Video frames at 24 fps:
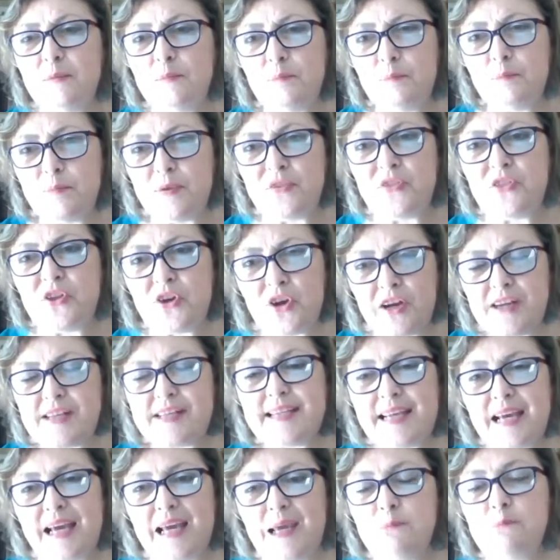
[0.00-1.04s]
But there are
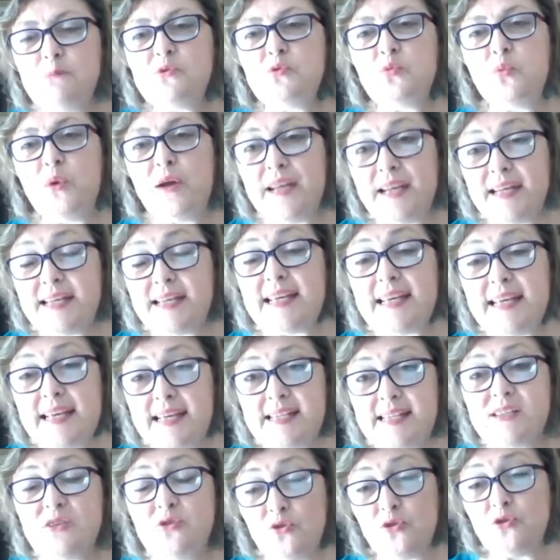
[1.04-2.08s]
times when it
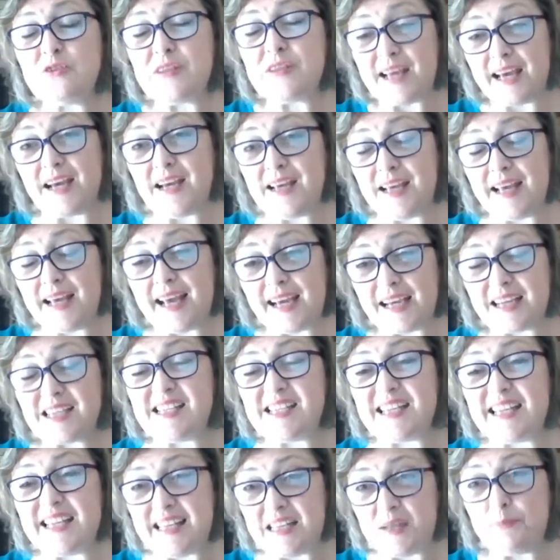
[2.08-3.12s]
is not
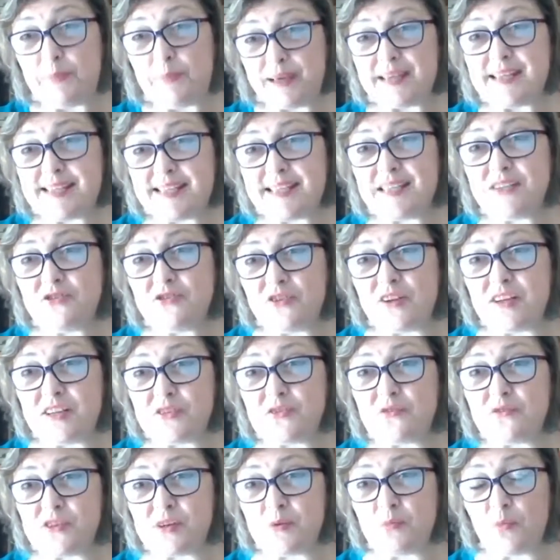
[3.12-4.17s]
actually in the best interest
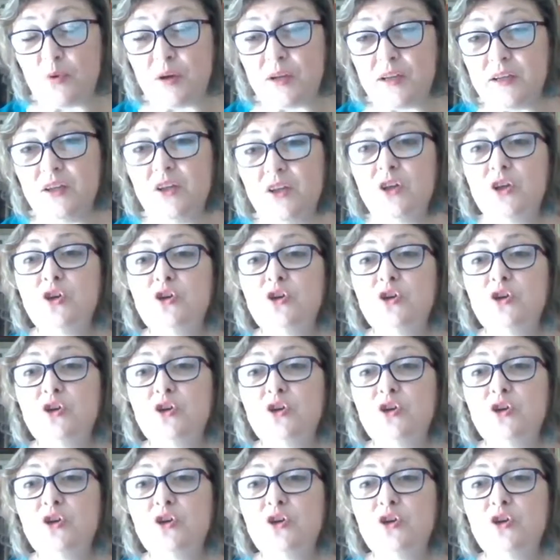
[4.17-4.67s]
of someone